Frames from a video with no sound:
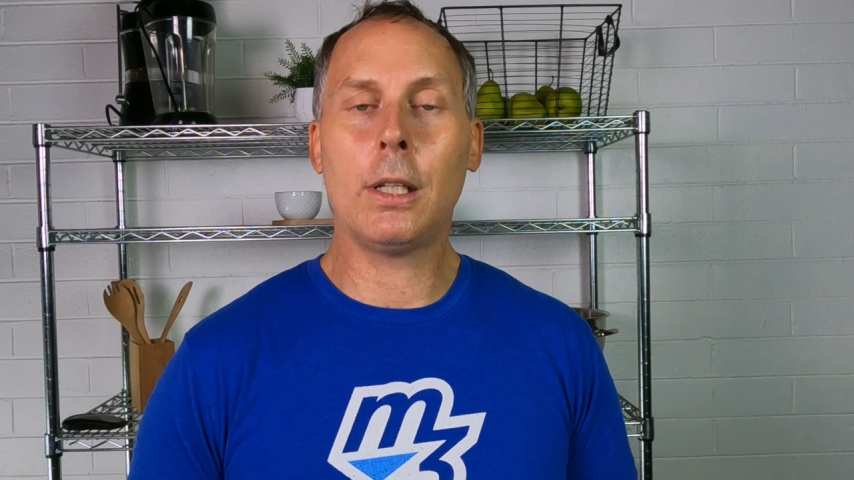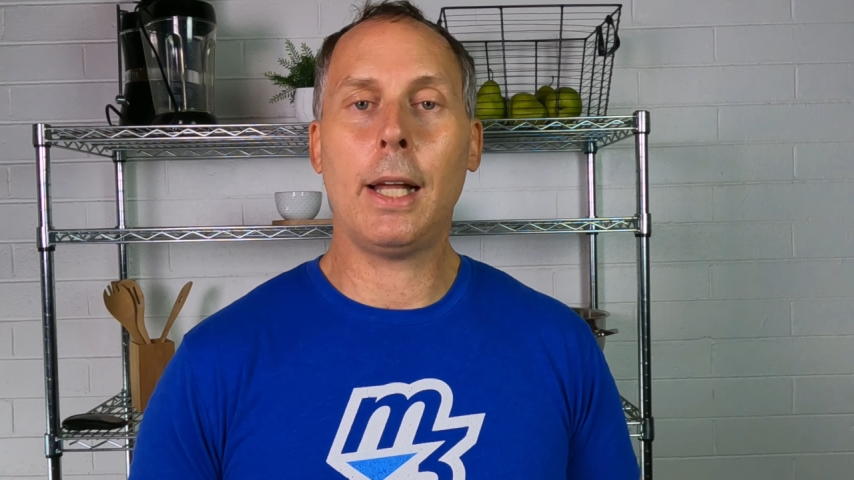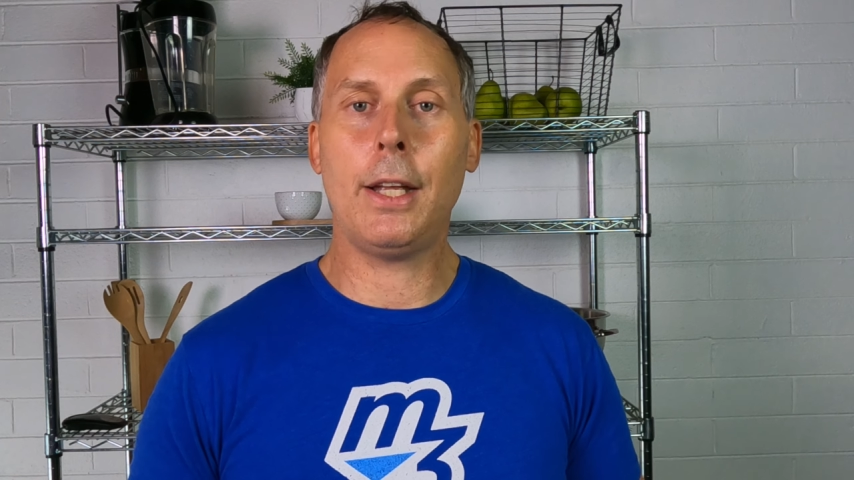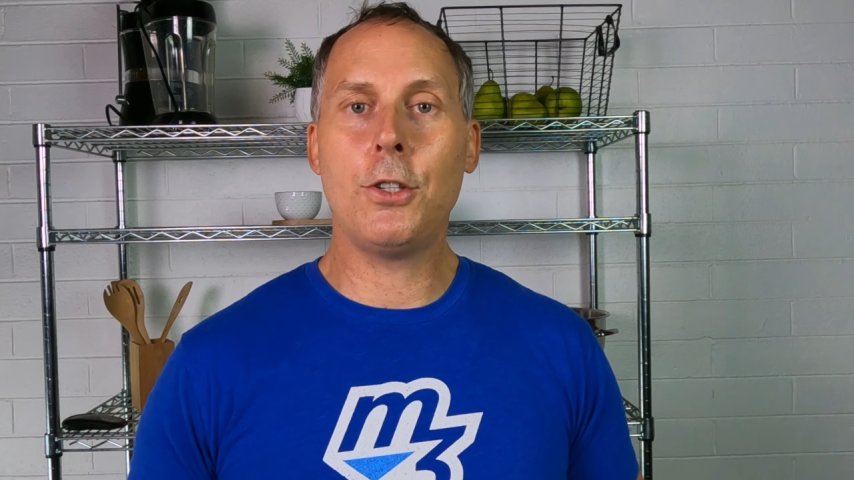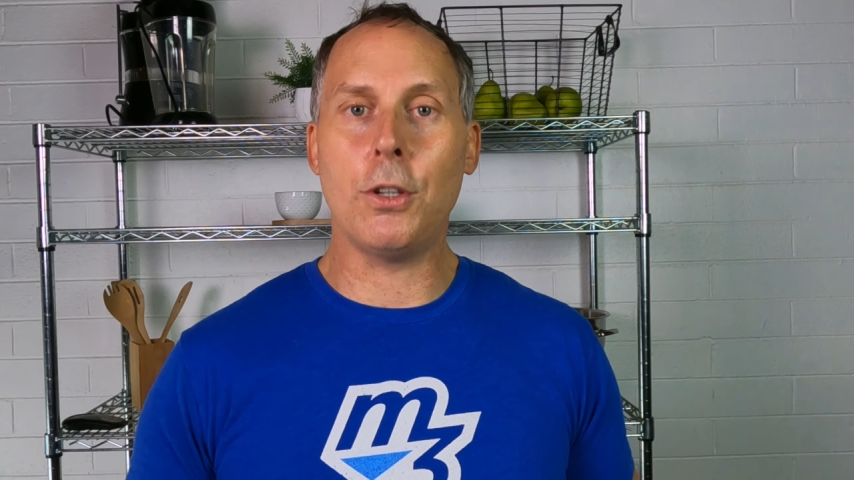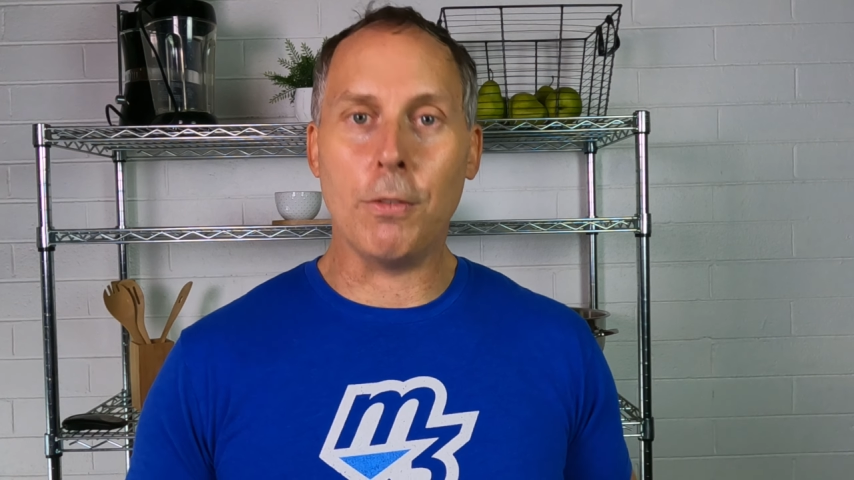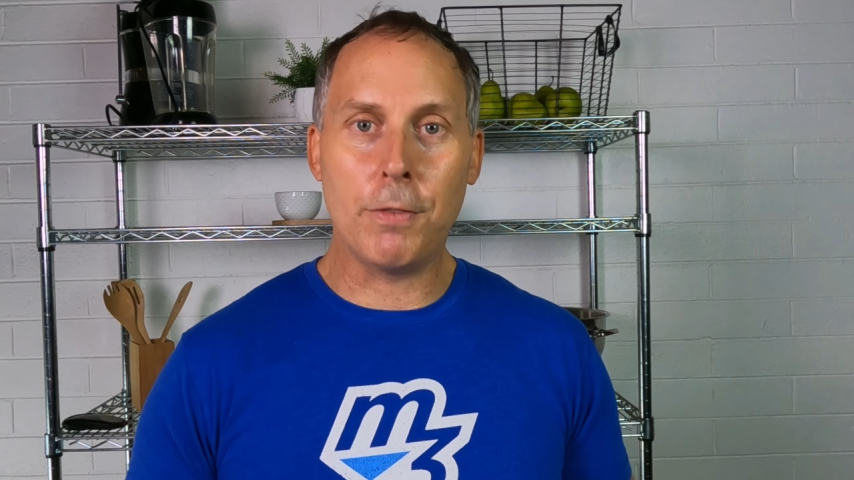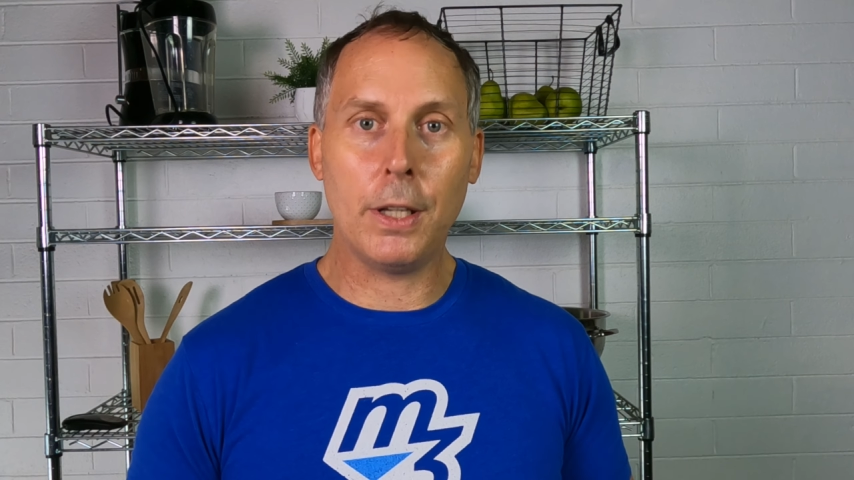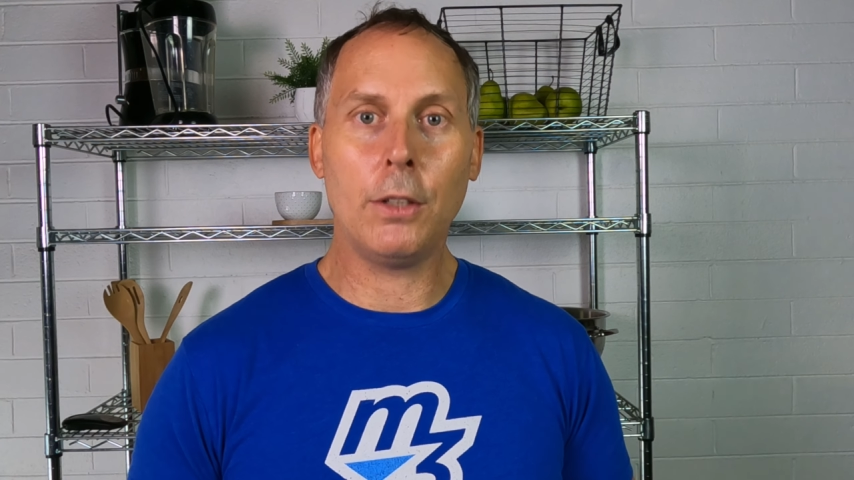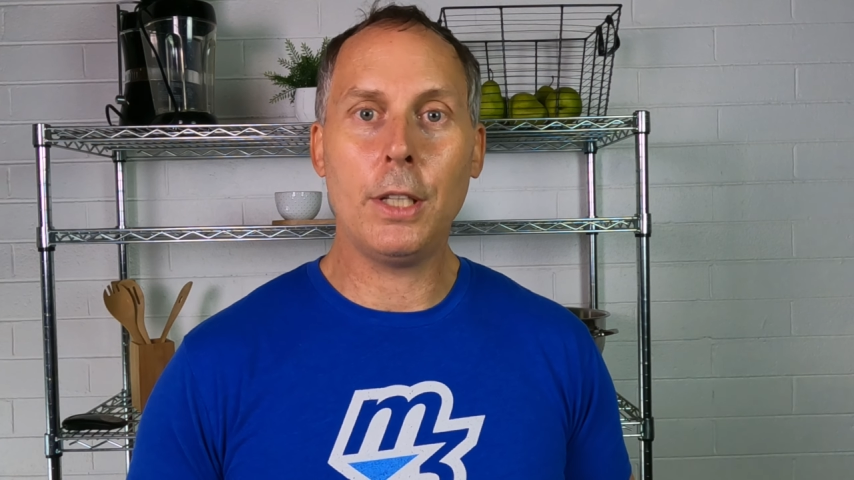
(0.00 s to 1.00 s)
cleansed, you
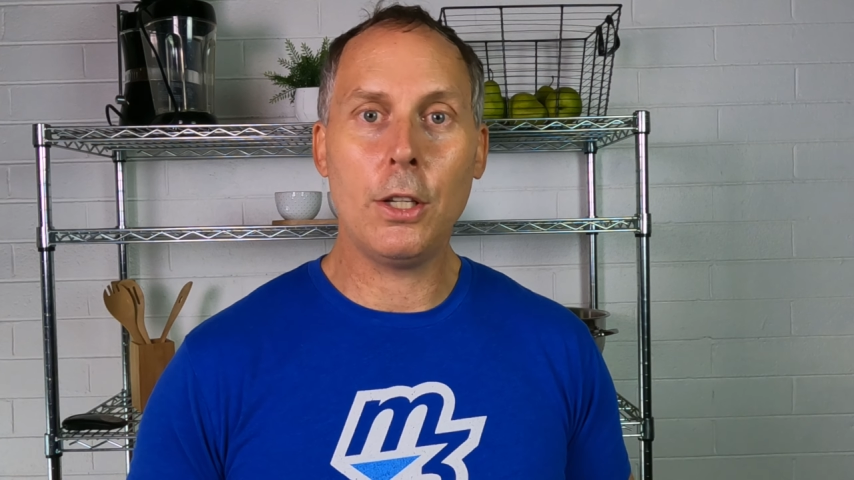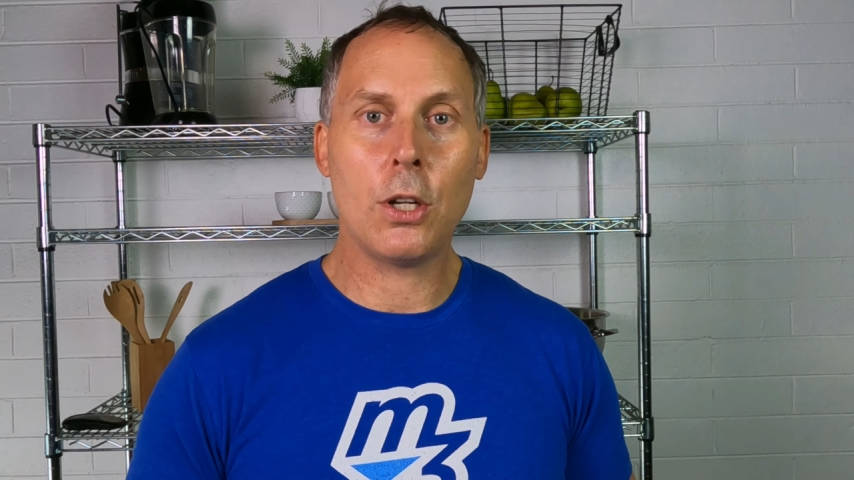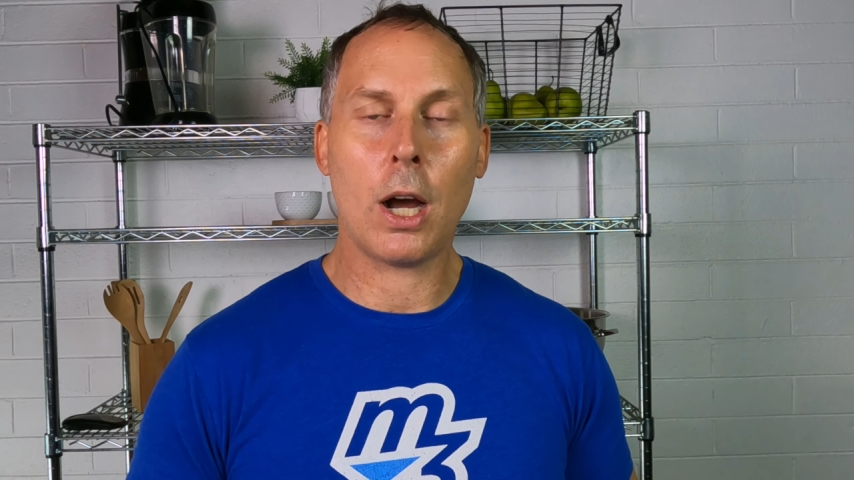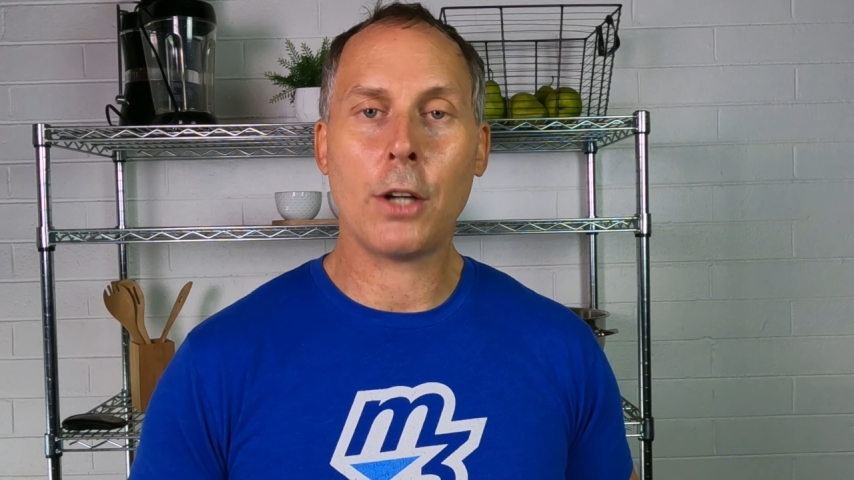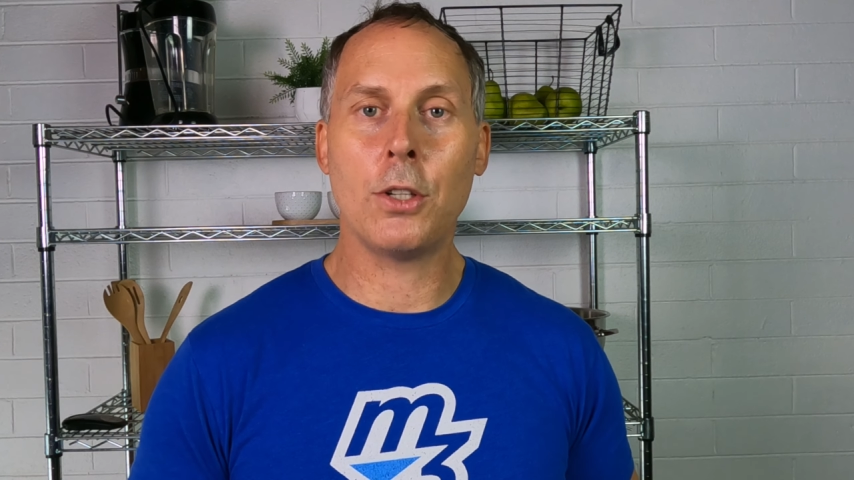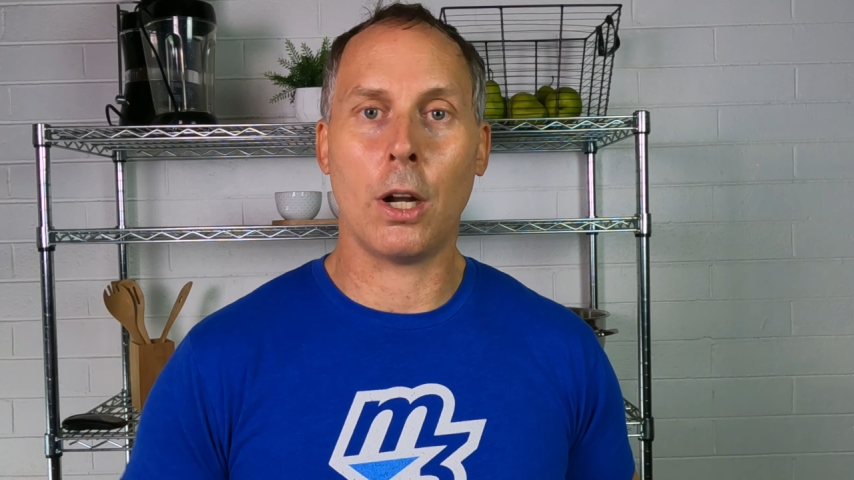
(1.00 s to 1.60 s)
feel detox,